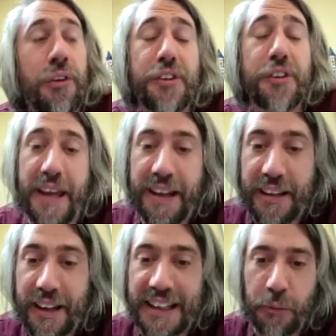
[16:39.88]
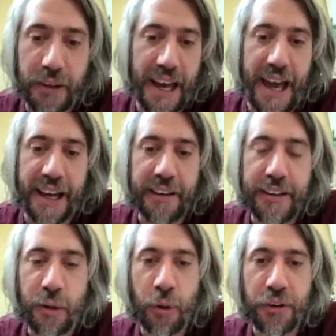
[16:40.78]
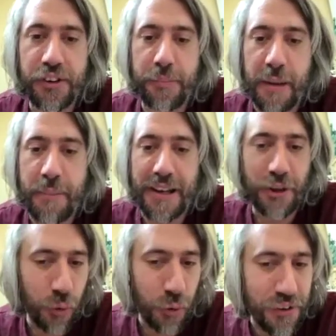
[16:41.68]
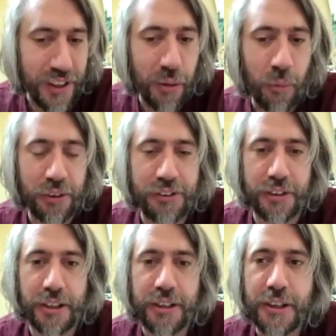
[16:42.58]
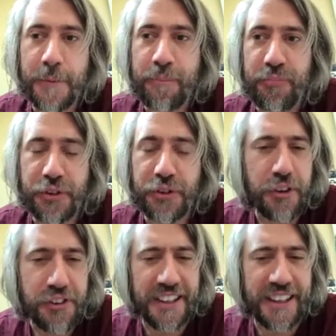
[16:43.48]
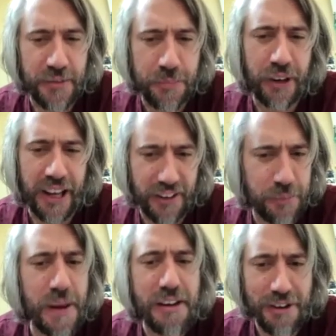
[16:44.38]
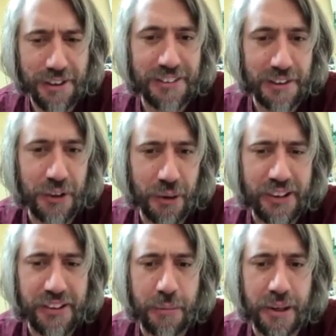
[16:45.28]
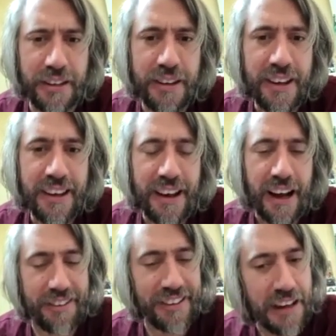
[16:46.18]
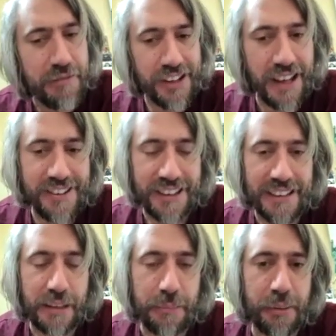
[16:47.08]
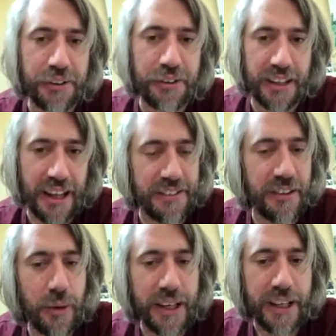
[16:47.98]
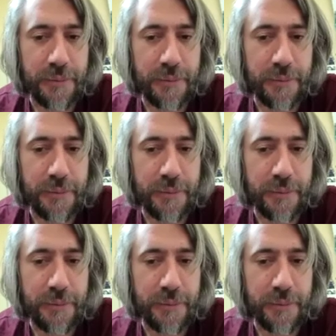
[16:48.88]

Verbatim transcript: to be in a, like a little gang and want to be a bit naughty and want to do the teenage boy experience, if you know what I mean. Mm. I think they resent it a little bit because it gets in the way